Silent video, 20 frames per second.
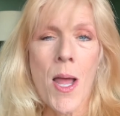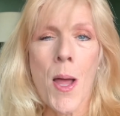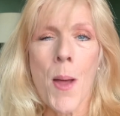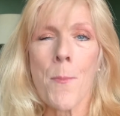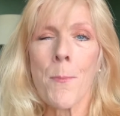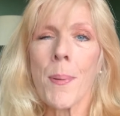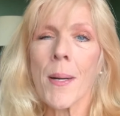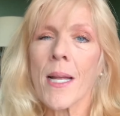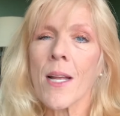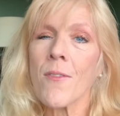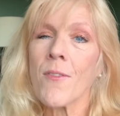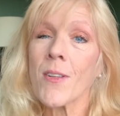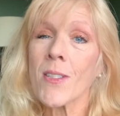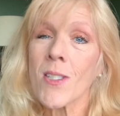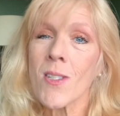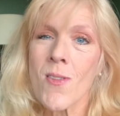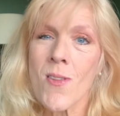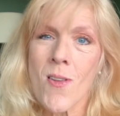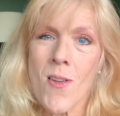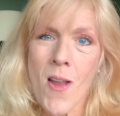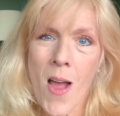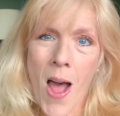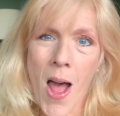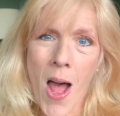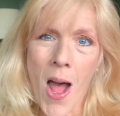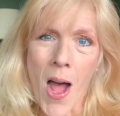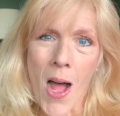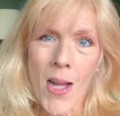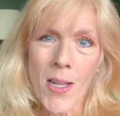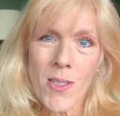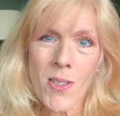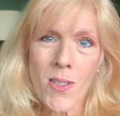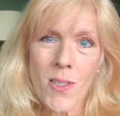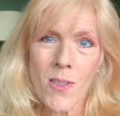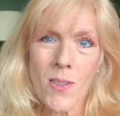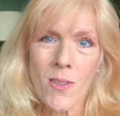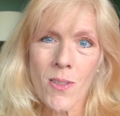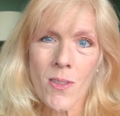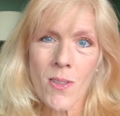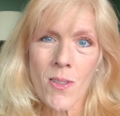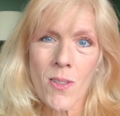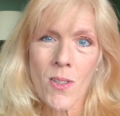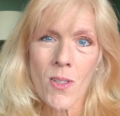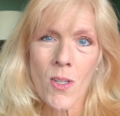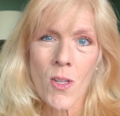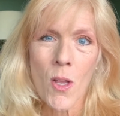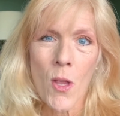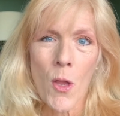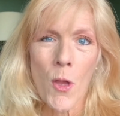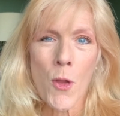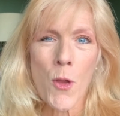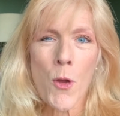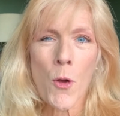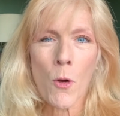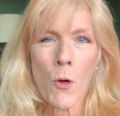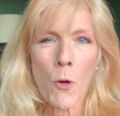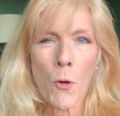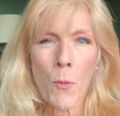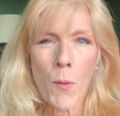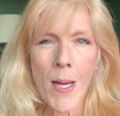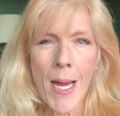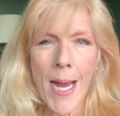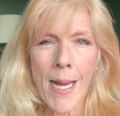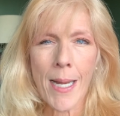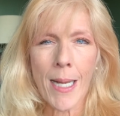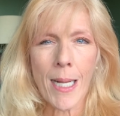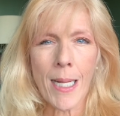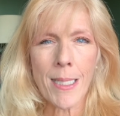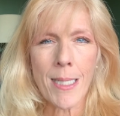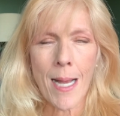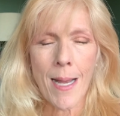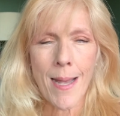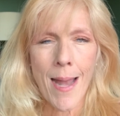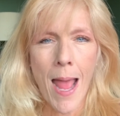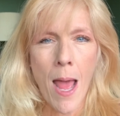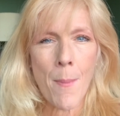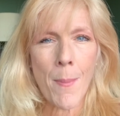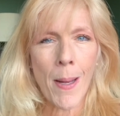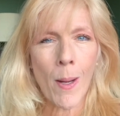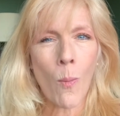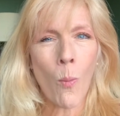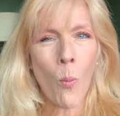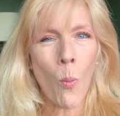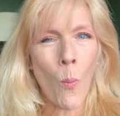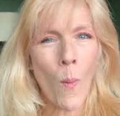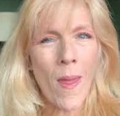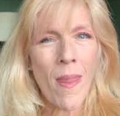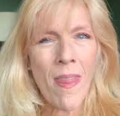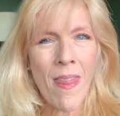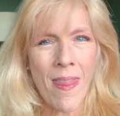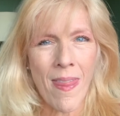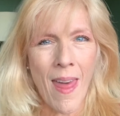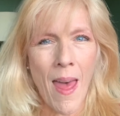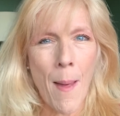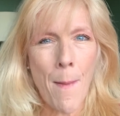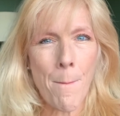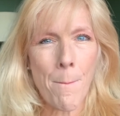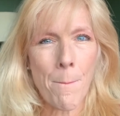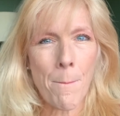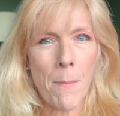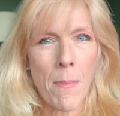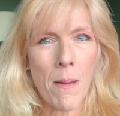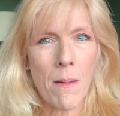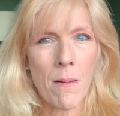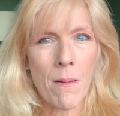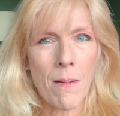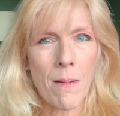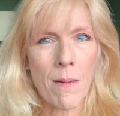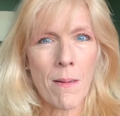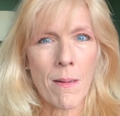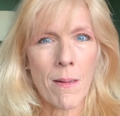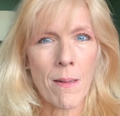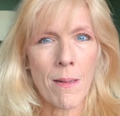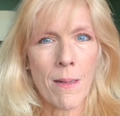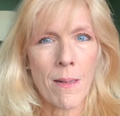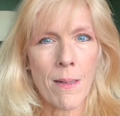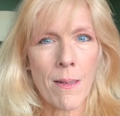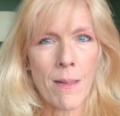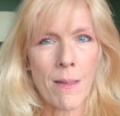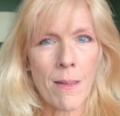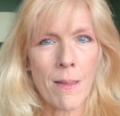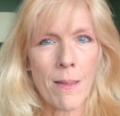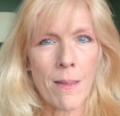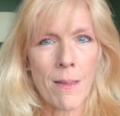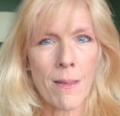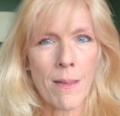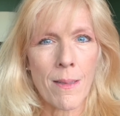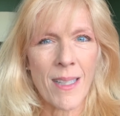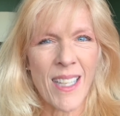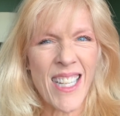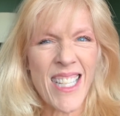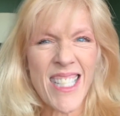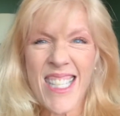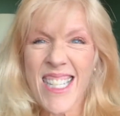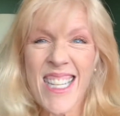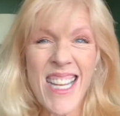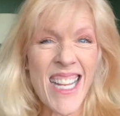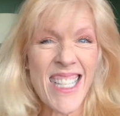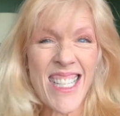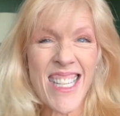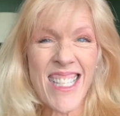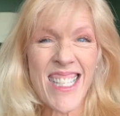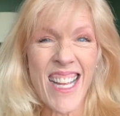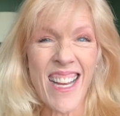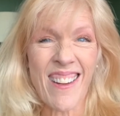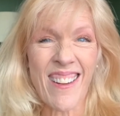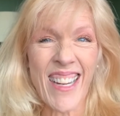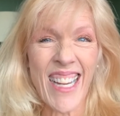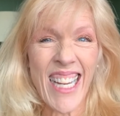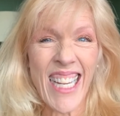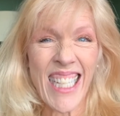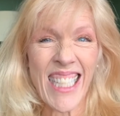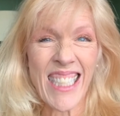But if it's not, you're creating a dynamic with them that isn't necessary.